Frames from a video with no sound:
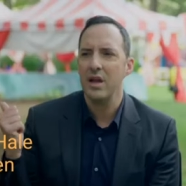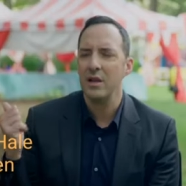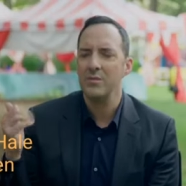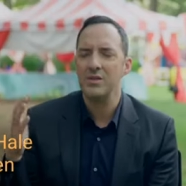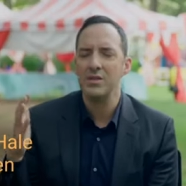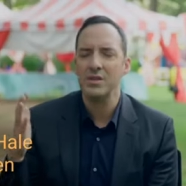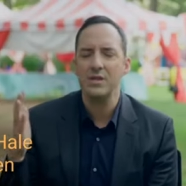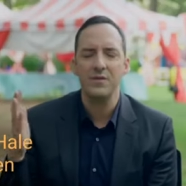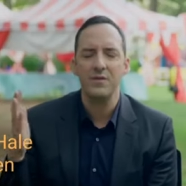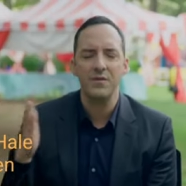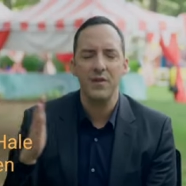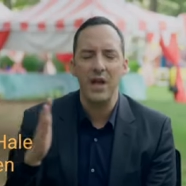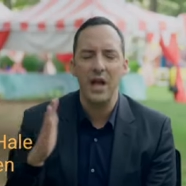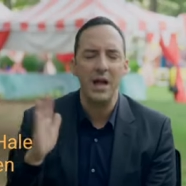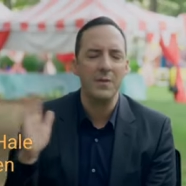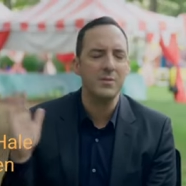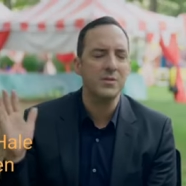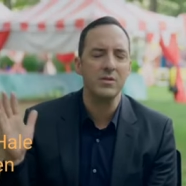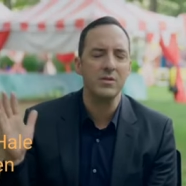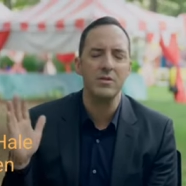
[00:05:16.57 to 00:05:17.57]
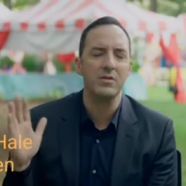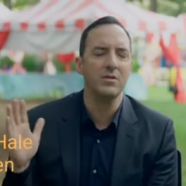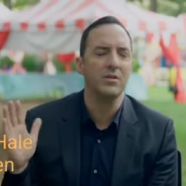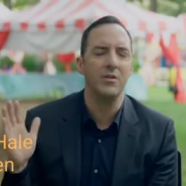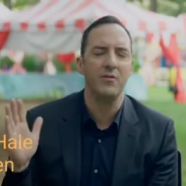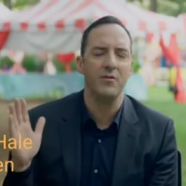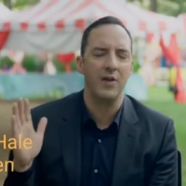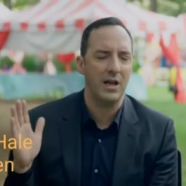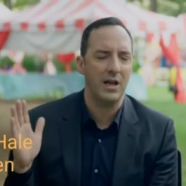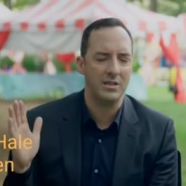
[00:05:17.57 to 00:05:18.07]
I'm just
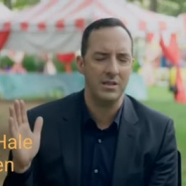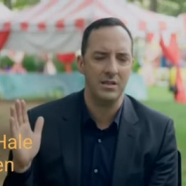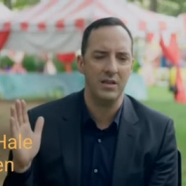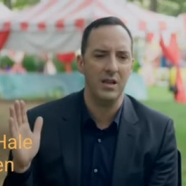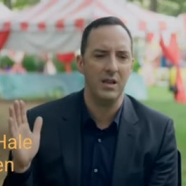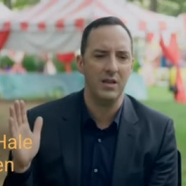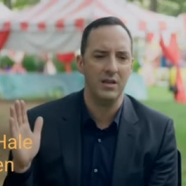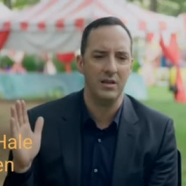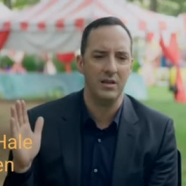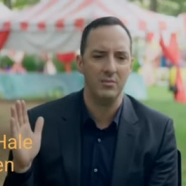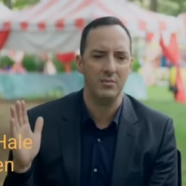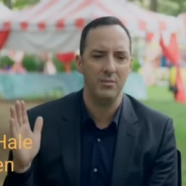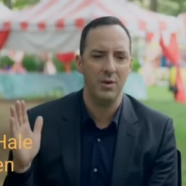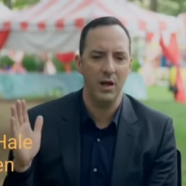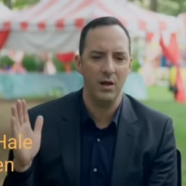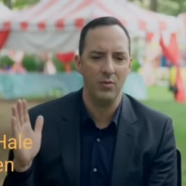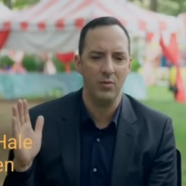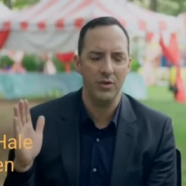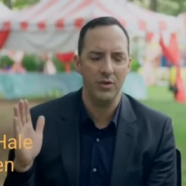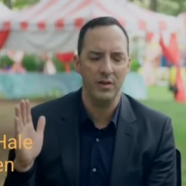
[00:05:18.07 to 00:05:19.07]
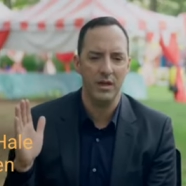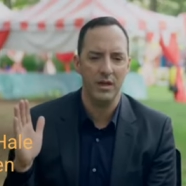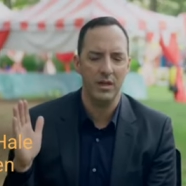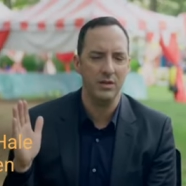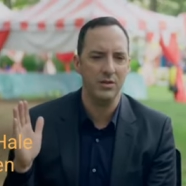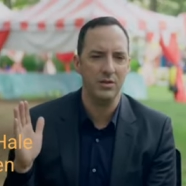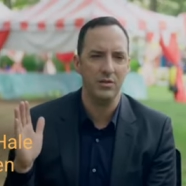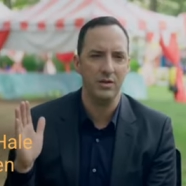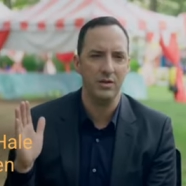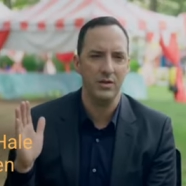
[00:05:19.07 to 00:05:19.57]
absolutely fascinated by what they
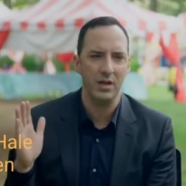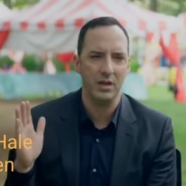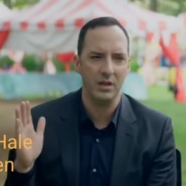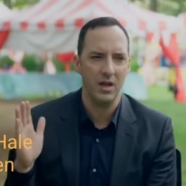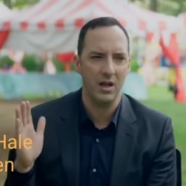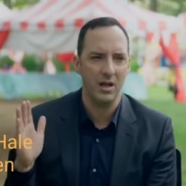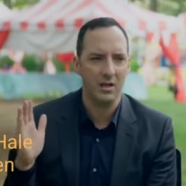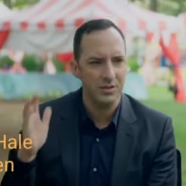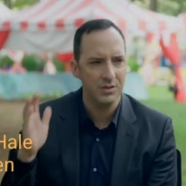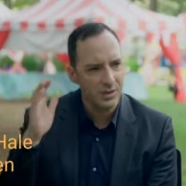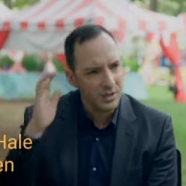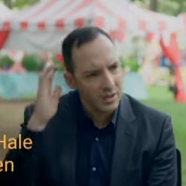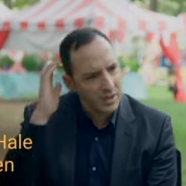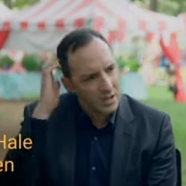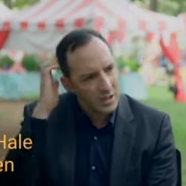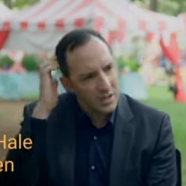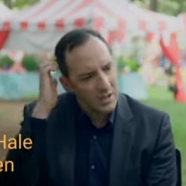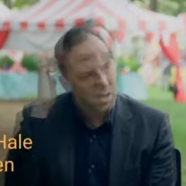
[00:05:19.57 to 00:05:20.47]
can do with technology.